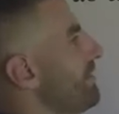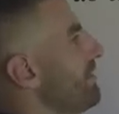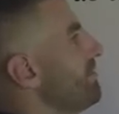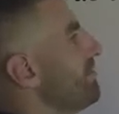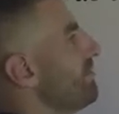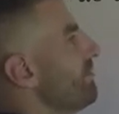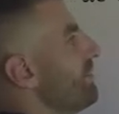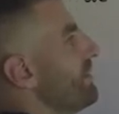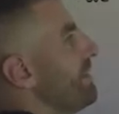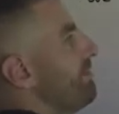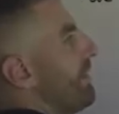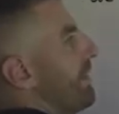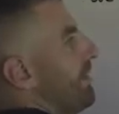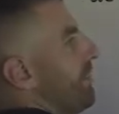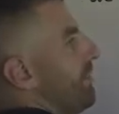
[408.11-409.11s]
These are really
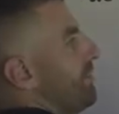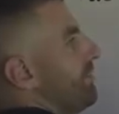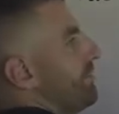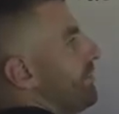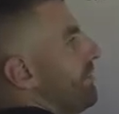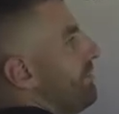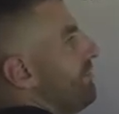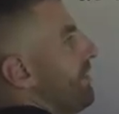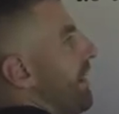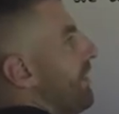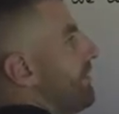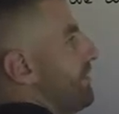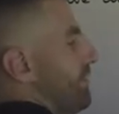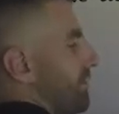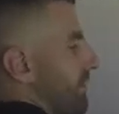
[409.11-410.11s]
my observed
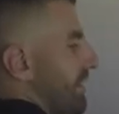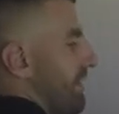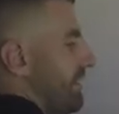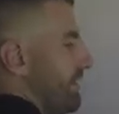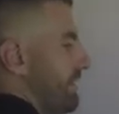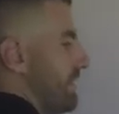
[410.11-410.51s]
values, right?